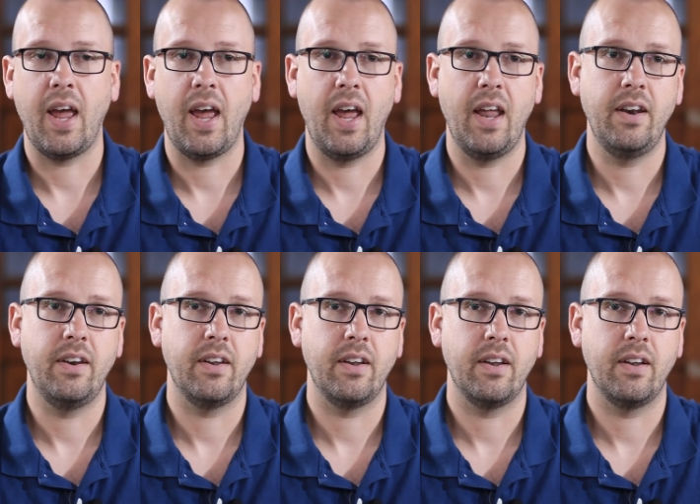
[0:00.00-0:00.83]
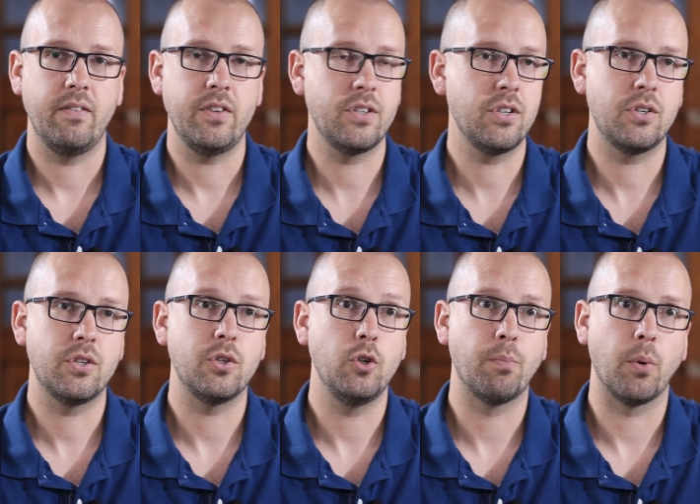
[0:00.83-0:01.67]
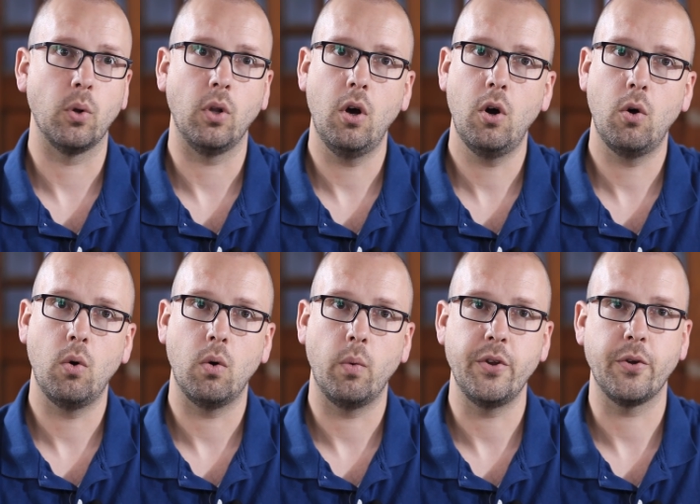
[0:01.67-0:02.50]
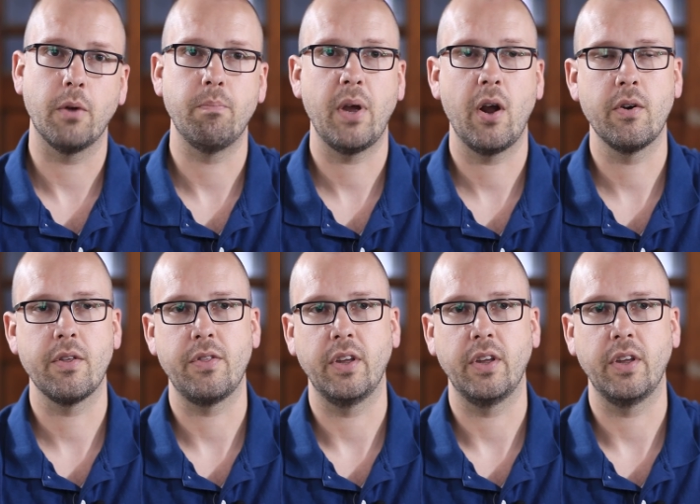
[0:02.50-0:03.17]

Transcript: And this is super low when you compare to